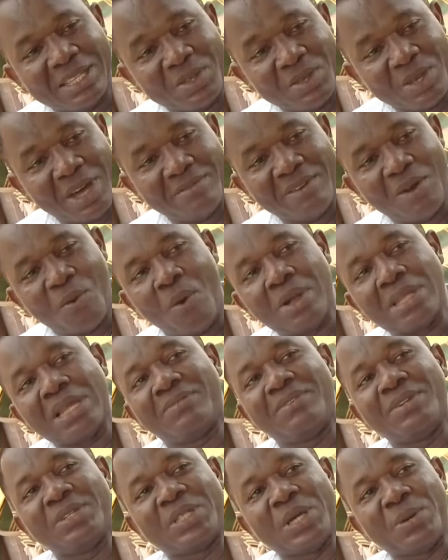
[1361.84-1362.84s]
You have a
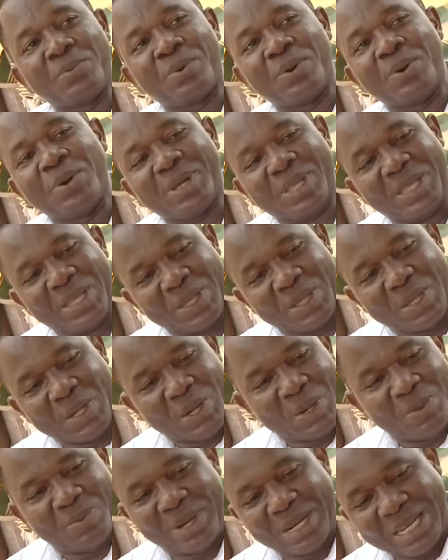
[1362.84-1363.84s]
wonderful shape.
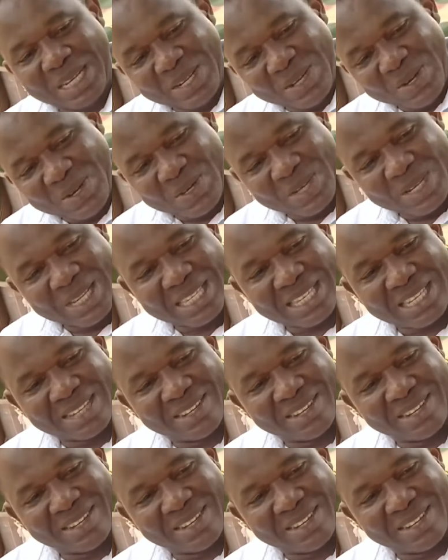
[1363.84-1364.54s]
Nobody knows it.